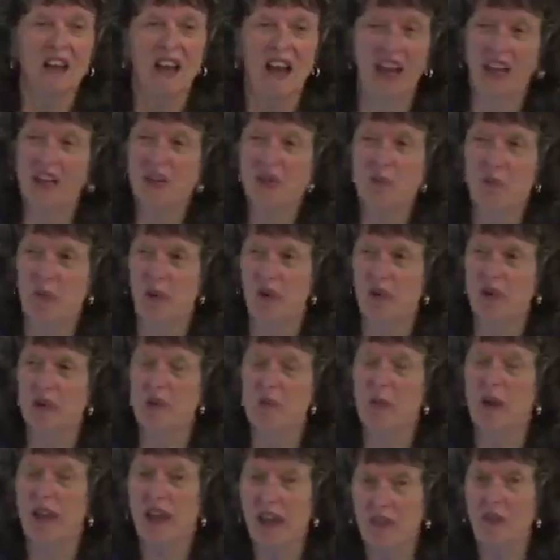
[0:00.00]
experts,
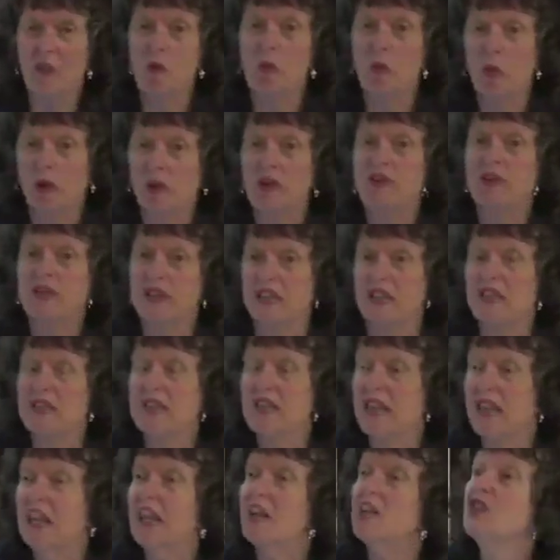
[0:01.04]
but in the process,
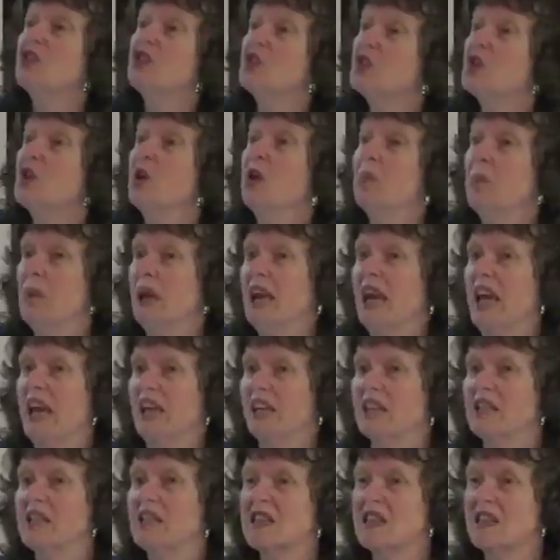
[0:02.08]
he
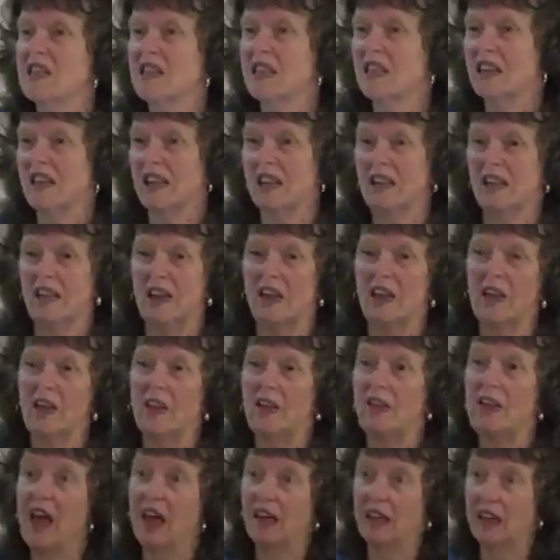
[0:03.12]
exterminates
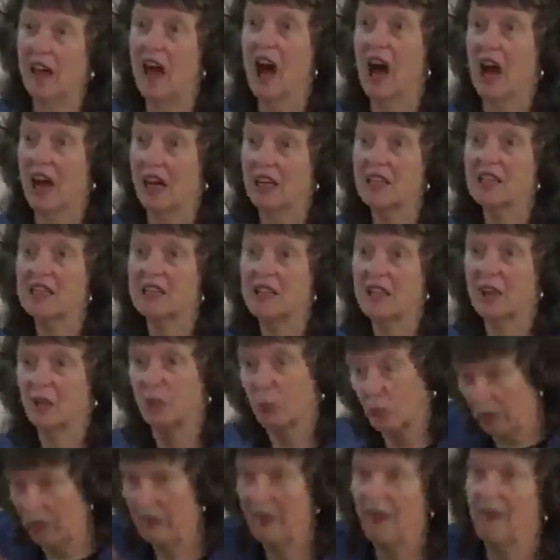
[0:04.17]
that art
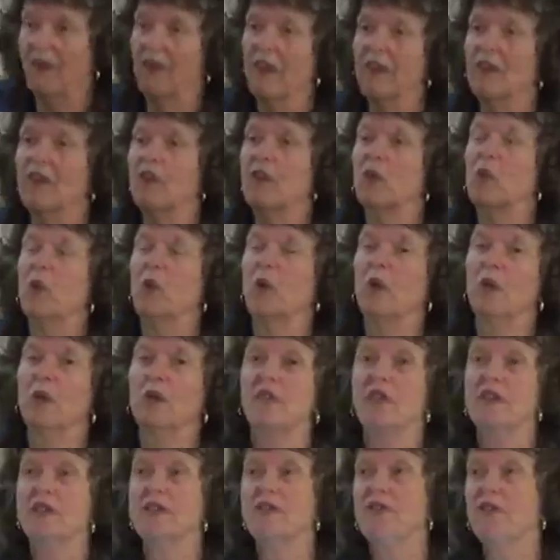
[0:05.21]
within the world of
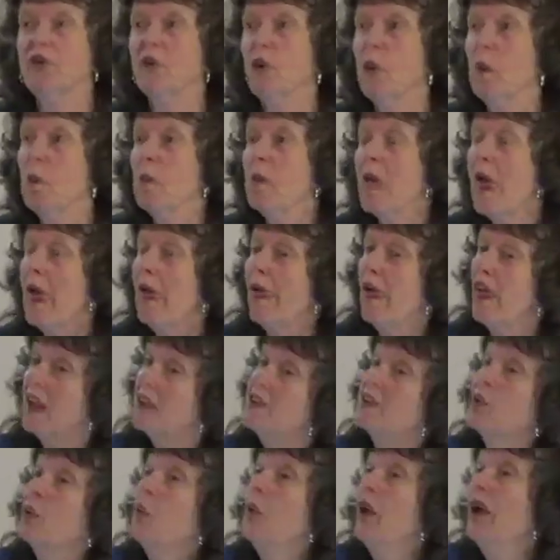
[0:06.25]
this film.
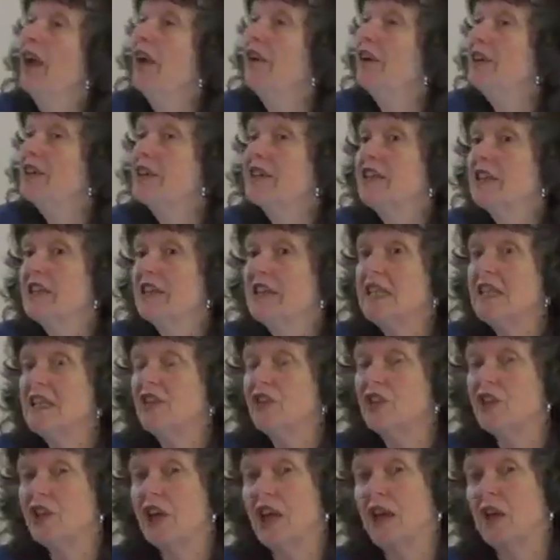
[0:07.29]
So where is the
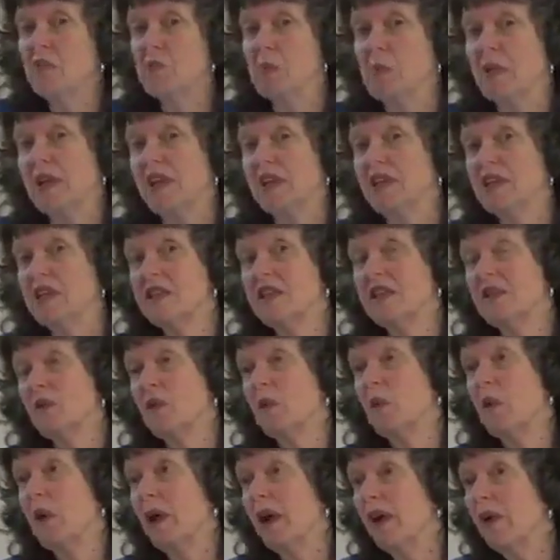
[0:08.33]
disenchantment?
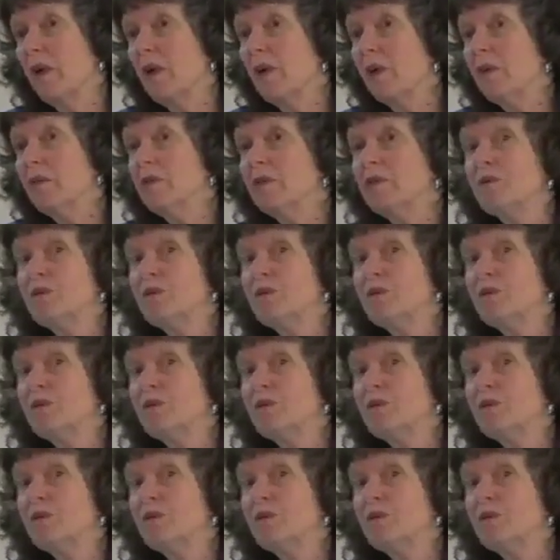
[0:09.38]
Well,